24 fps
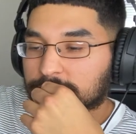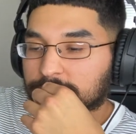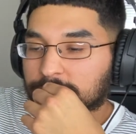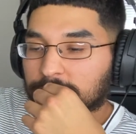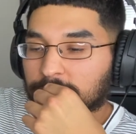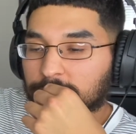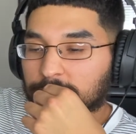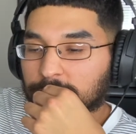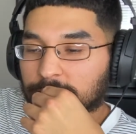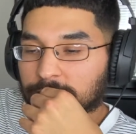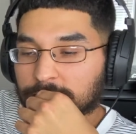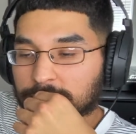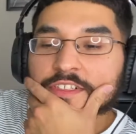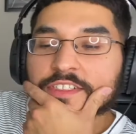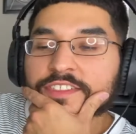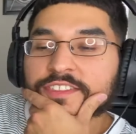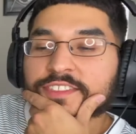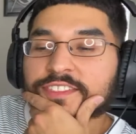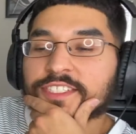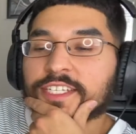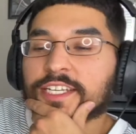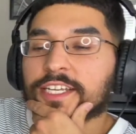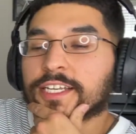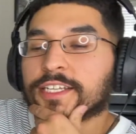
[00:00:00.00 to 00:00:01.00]
Okay. He
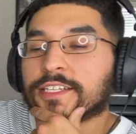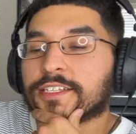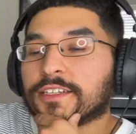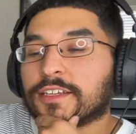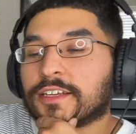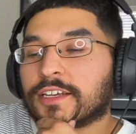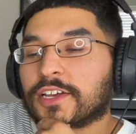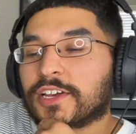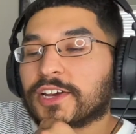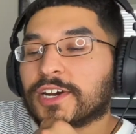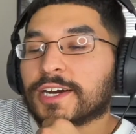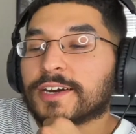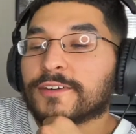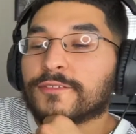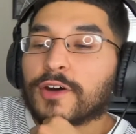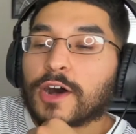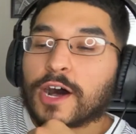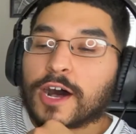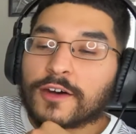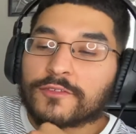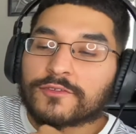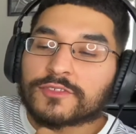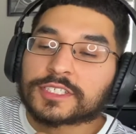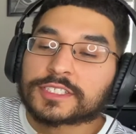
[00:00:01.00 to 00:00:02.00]
said, of
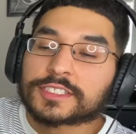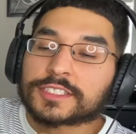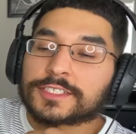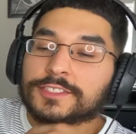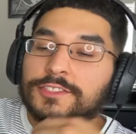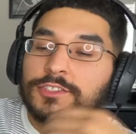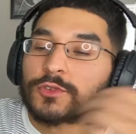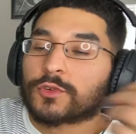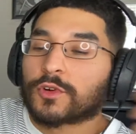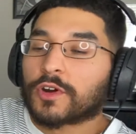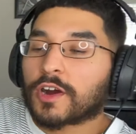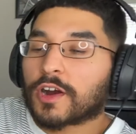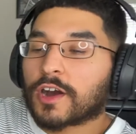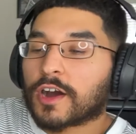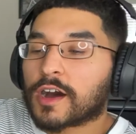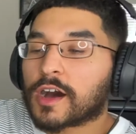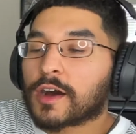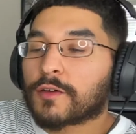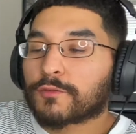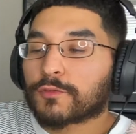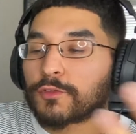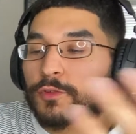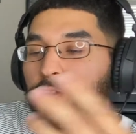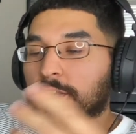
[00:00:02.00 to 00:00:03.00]
officers who are
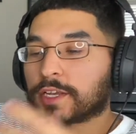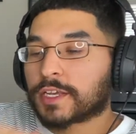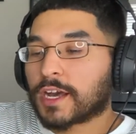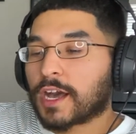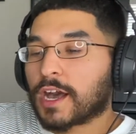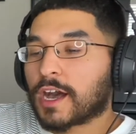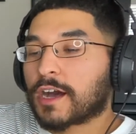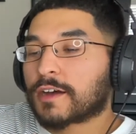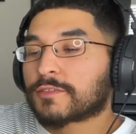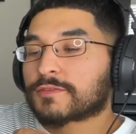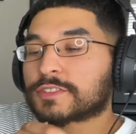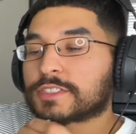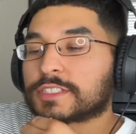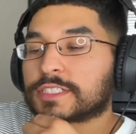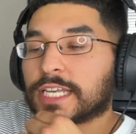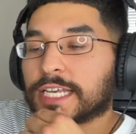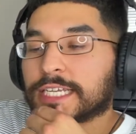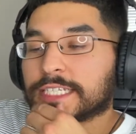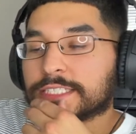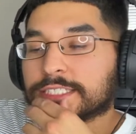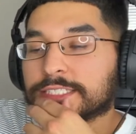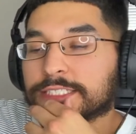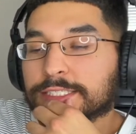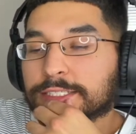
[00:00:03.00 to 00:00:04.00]
offering
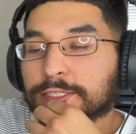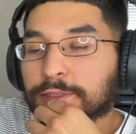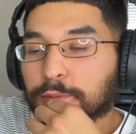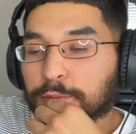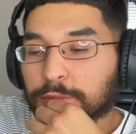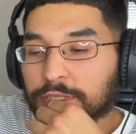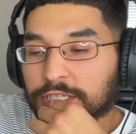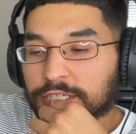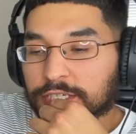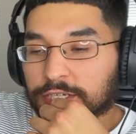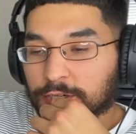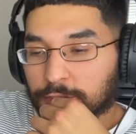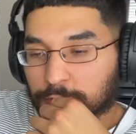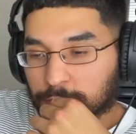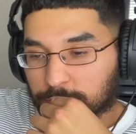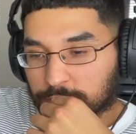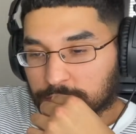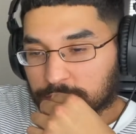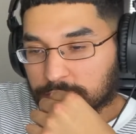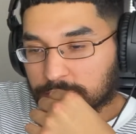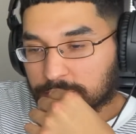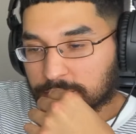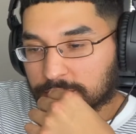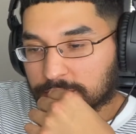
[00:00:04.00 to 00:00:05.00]
offset to the
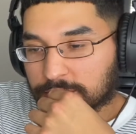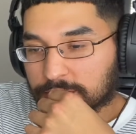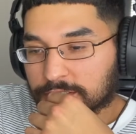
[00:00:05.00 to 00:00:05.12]
Migos.